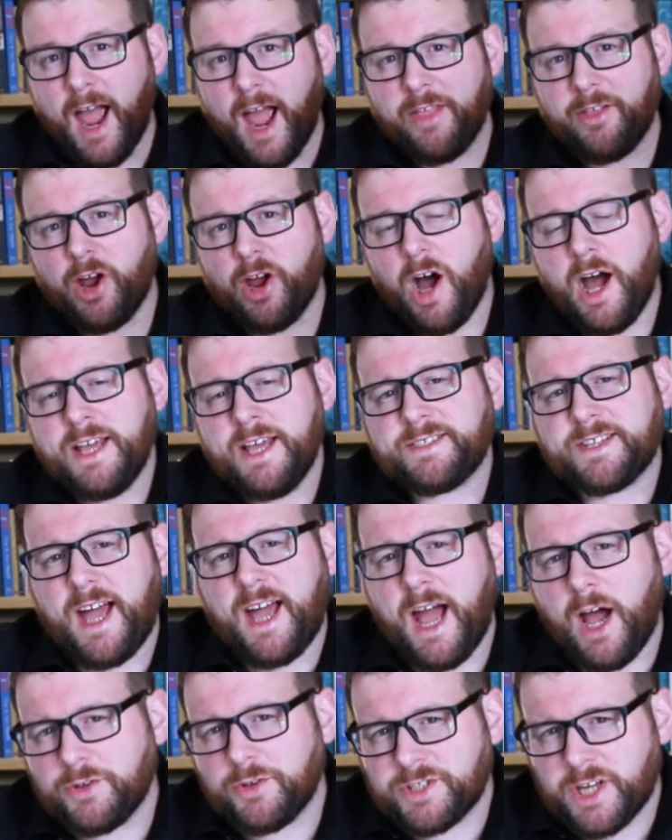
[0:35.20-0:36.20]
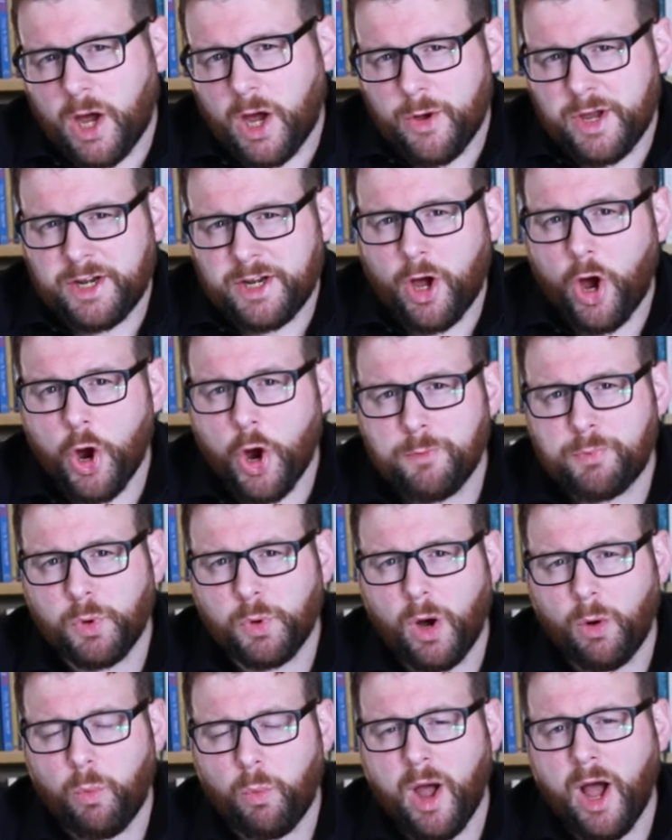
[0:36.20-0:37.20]
Hey there, guys, how's it going? I Hope
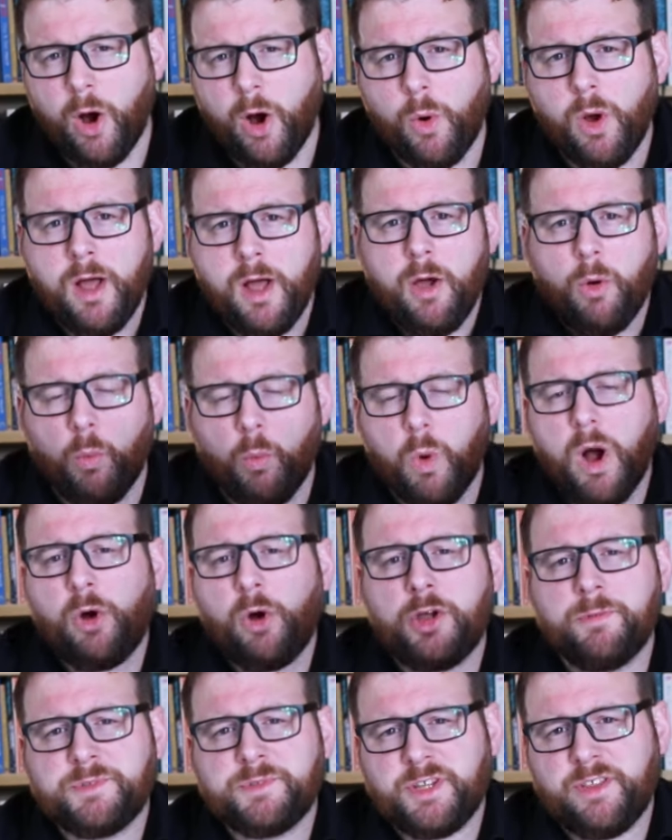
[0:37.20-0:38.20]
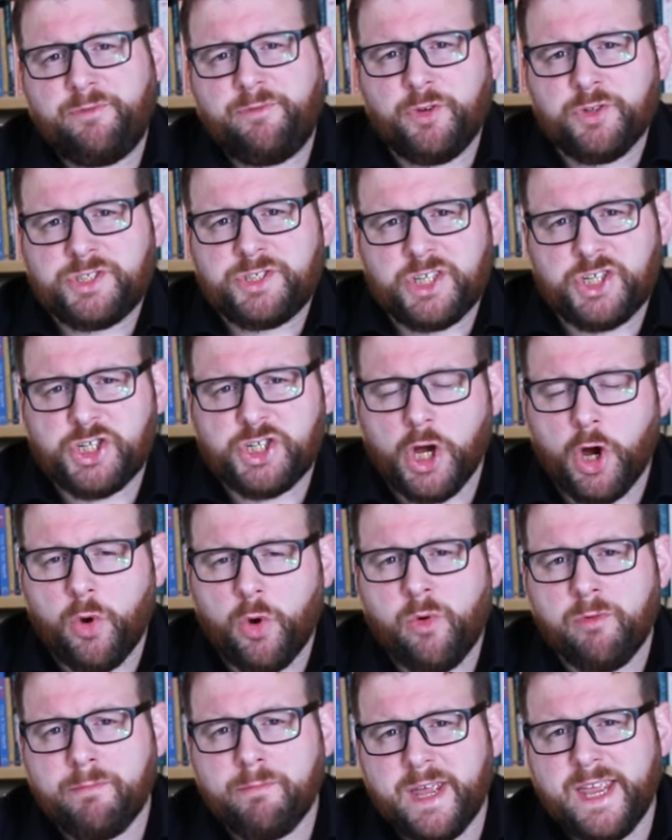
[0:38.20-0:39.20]
you are well. Welcome to the FTSE
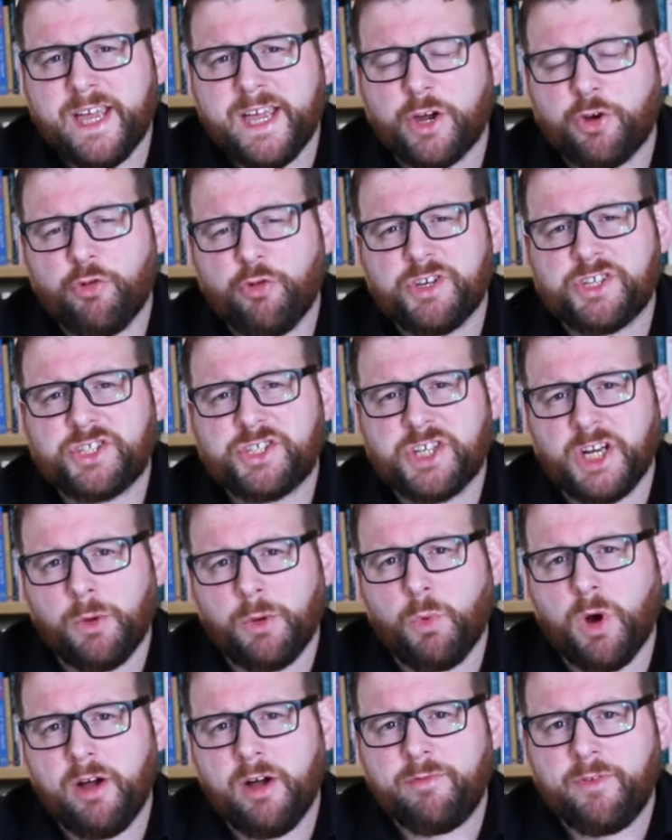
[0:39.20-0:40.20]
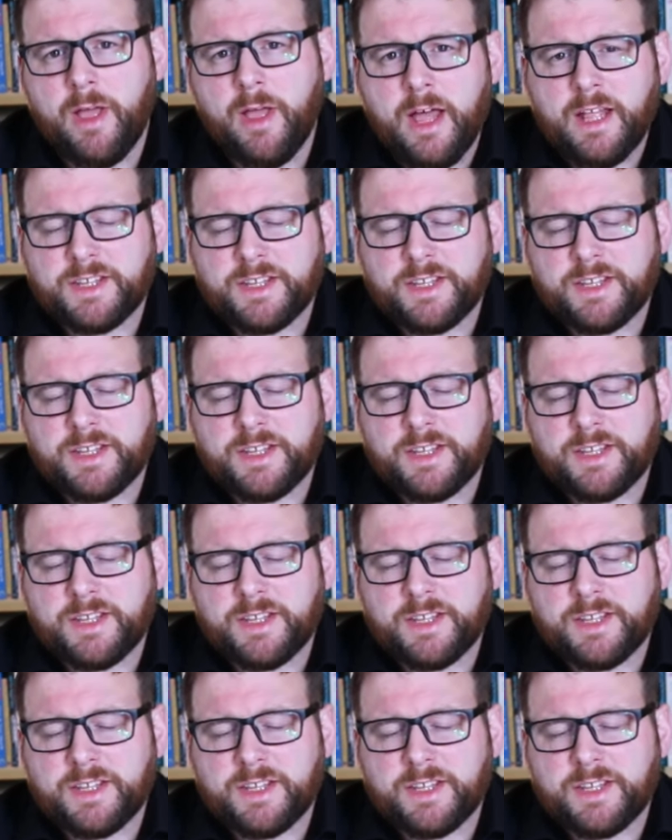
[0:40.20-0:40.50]
Show with me, Chris Chillingworth.